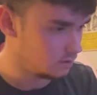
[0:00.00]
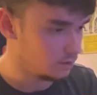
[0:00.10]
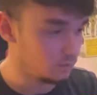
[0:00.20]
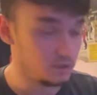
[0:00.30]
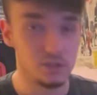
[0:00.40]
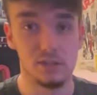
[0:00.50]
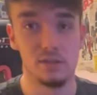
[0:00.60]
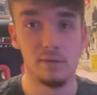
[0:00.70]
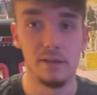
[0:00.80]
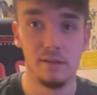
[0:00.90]
which is the
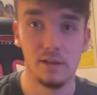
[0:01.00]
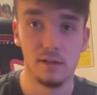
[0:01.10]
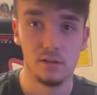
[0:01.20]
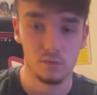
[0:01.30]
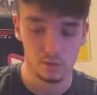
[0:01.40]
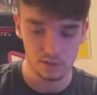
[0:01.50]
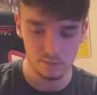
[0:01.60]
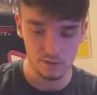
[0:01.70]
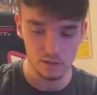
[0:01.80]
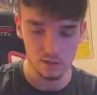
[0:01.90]
main thing. I don't want it to
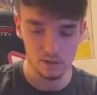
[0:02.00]
be